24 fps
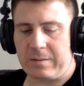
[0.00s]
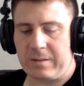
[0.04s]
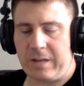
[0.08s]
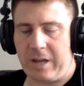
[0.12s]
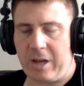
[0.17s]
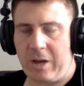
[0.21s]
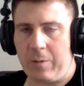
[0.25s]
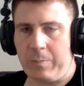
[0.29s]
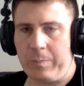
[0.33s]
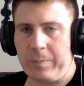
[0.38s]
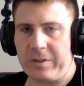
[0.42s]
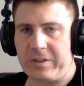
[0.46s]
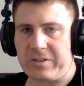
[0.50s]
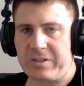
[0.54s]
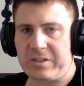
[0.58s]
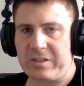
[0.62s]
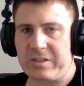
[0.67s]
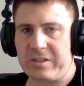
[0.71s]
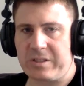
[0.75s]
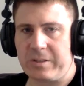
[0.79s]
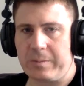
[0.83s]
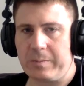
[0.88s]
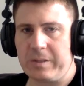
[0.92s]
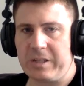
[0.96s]
Help
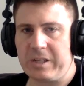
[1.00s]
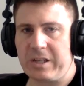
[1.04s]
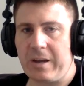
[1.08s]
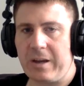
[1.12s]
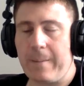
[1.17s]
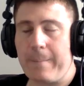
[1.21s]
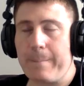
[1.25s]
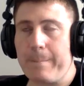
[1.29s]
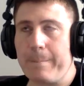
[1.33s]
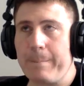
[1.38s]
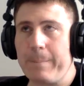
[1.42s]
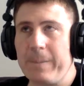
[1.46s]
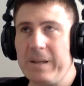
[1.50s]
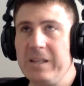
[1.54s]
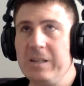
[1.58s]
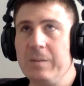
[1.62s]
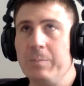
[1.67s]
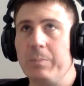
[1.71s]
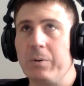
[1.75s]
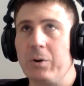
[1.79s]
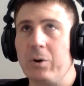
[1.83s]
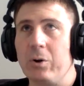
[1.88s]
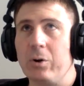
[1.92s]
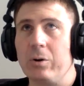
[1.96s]
us to become
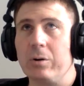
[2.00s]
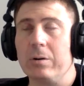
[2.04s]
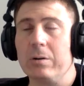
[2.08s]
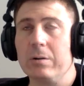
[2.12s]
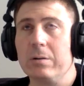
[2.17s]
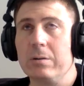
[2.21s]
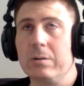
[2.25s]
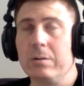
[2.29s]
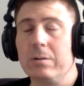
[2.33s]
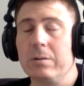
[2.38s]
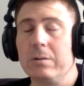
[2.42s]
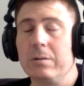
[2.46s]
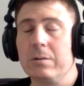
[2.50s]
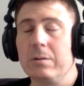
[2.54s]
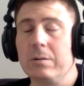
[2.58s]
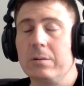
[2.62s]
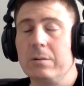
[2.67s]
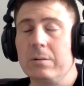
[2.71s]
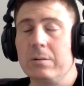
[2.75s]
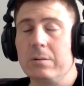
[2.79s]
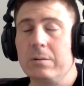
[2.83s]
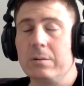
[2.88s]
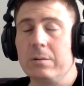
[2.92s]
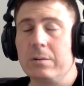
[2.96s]
people
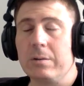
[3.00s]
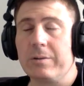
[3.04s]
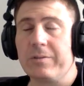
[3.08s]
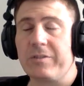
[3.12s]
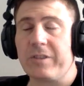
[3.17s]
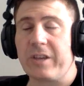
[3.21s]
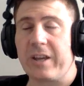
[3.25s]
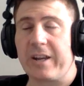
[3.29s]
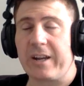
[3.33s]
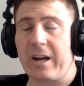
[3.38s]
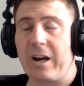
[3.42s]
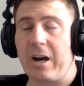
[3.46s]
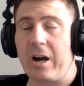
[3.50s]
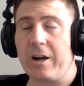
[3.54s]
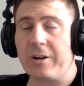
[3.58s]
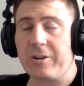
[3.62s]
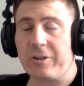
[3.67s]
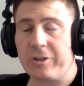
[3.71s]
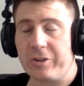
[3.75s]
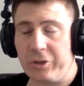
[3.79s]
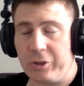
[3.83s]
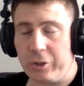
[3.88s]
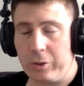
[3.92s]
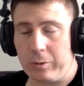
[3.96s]
that
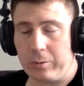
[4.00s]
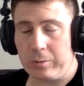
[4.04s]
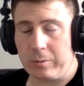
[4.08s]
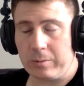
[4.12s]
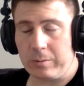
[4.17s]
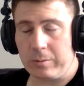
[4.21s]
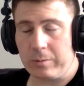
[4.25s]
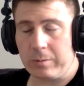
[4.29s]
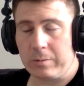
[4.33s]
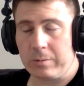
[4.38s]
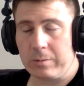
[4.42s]
honor you